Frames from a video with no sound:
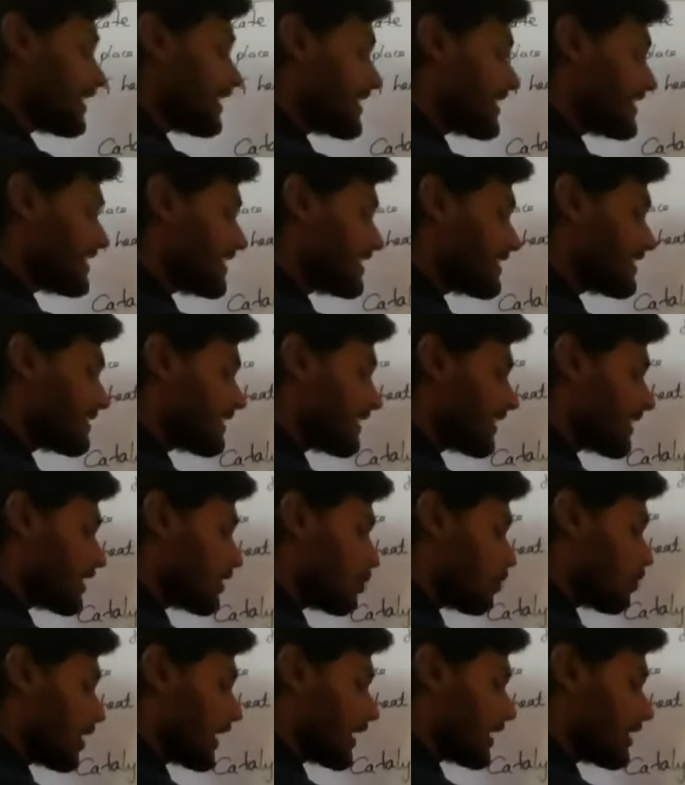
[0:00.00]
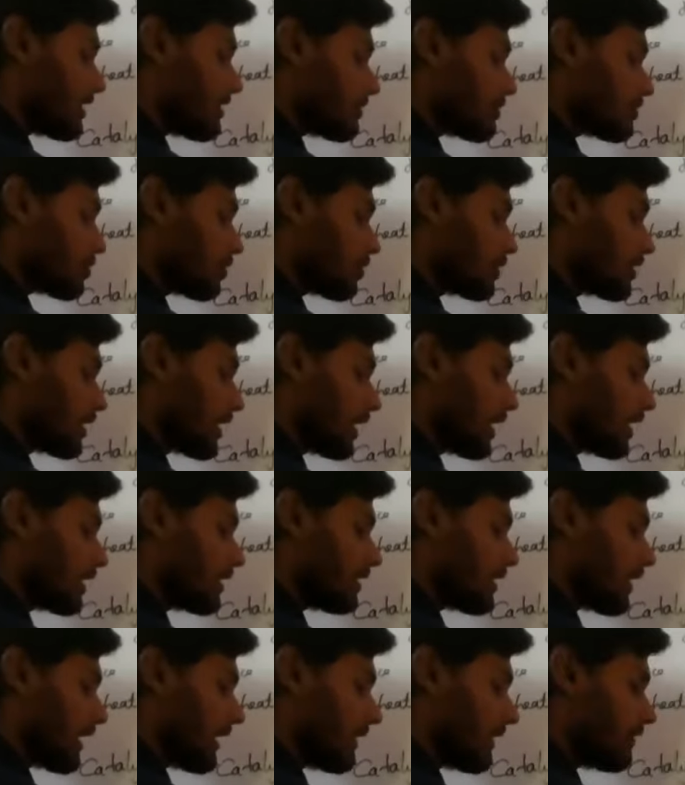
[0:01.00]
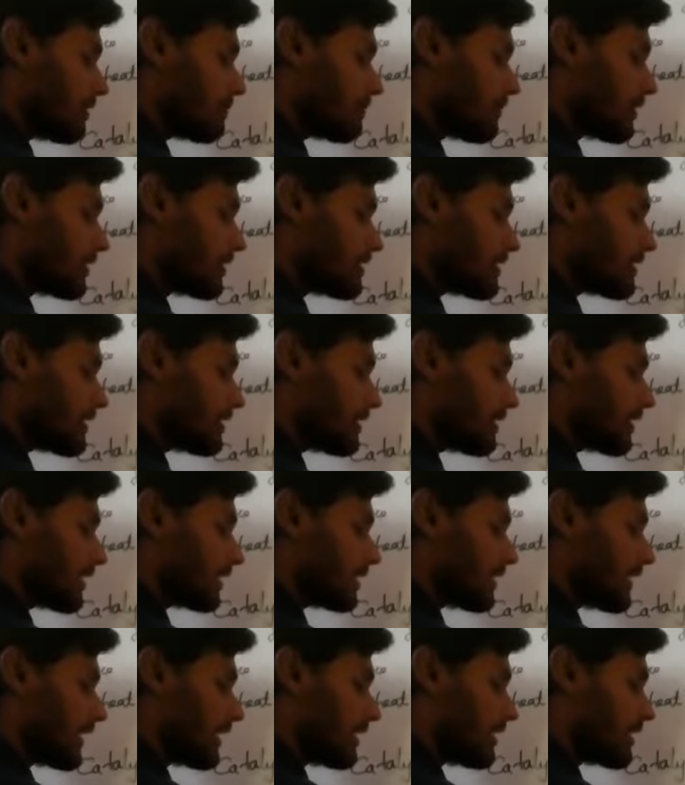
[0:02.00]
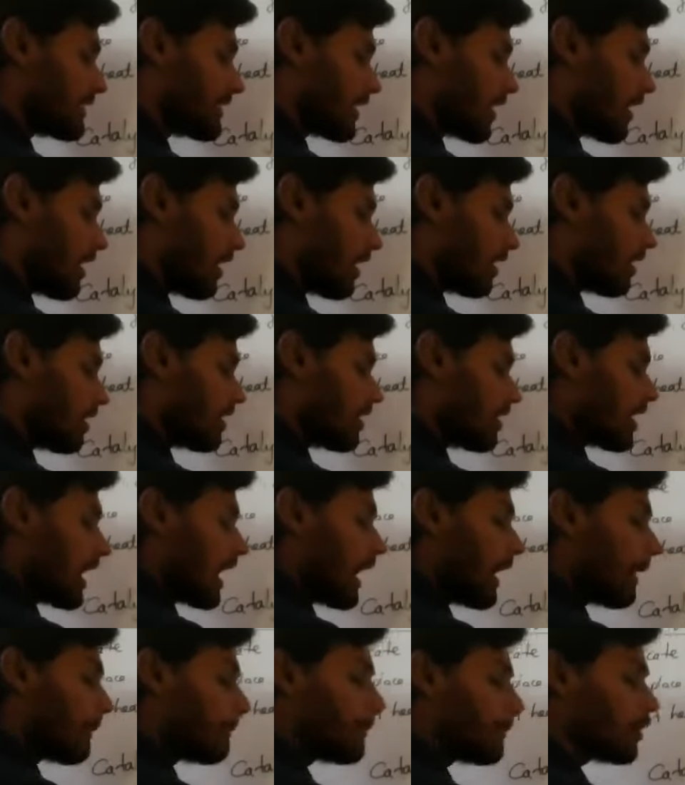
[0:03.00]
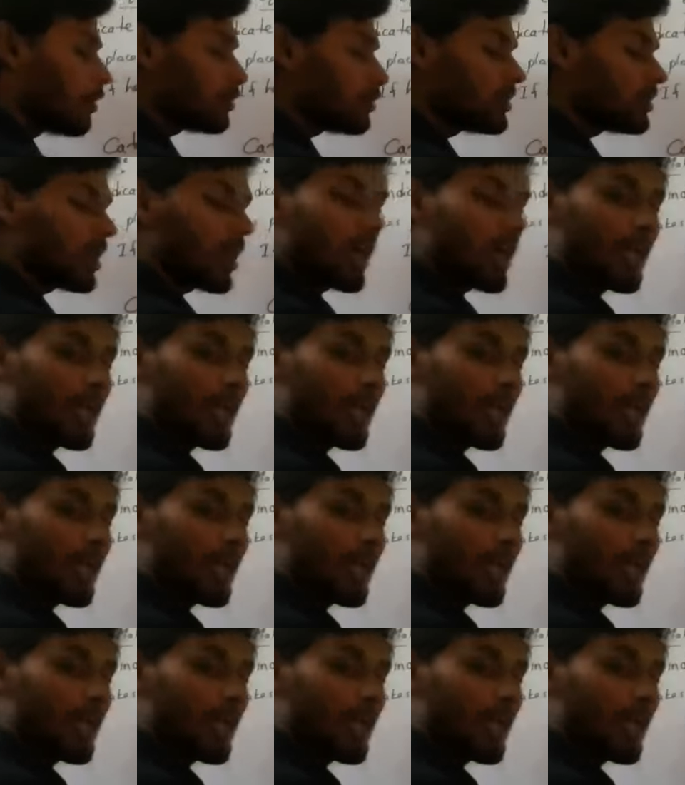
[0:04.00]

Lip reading: is required, so that I will mention the delta above the